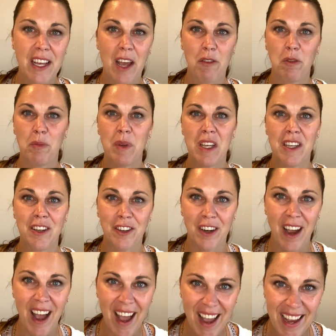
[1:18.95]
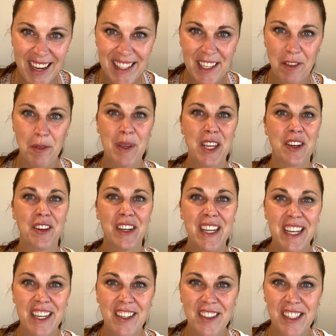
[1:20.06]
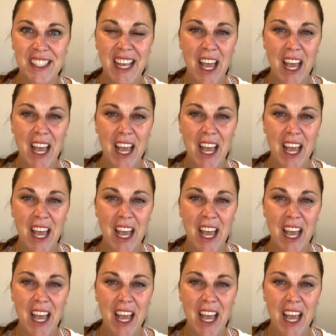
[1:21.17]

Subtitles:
I will be your eyes. I will be your ears.